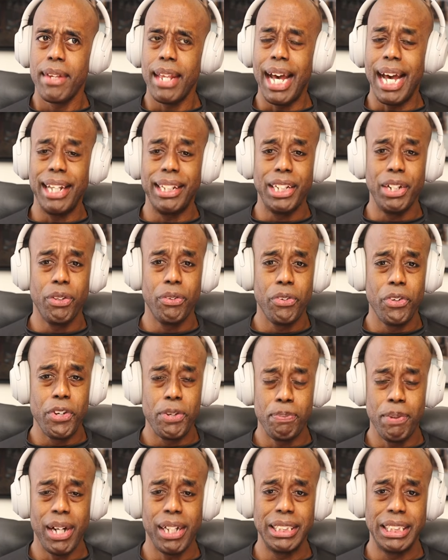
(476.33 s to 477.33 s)
and they were
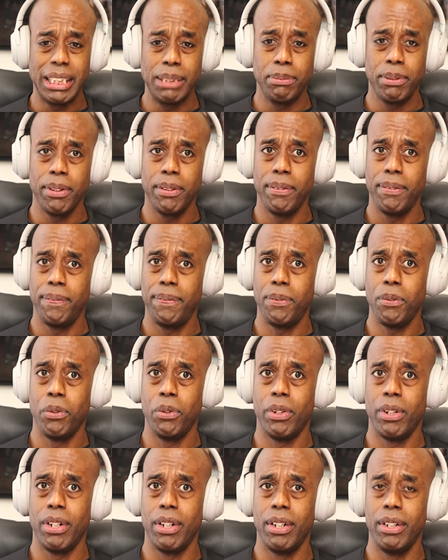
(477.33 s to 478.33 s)
responsible
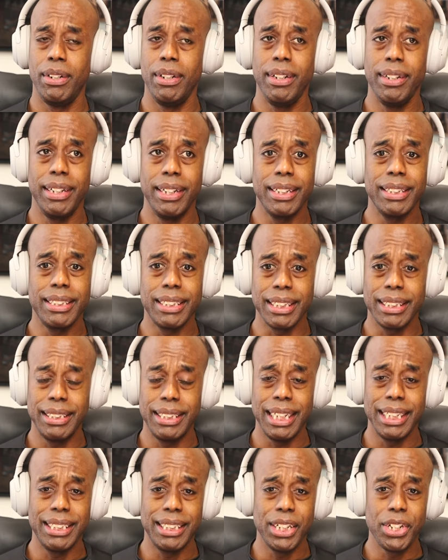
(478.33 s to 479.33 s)
for their
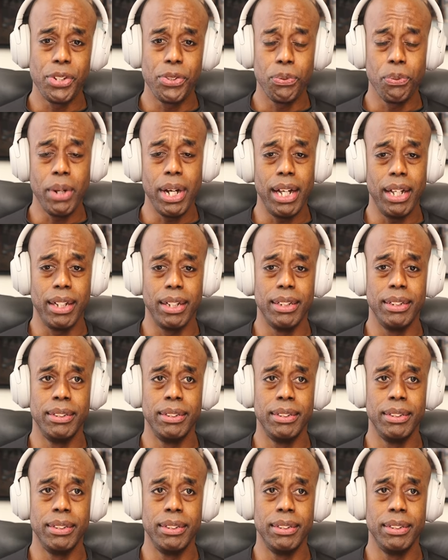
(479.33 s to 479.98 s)
success as well.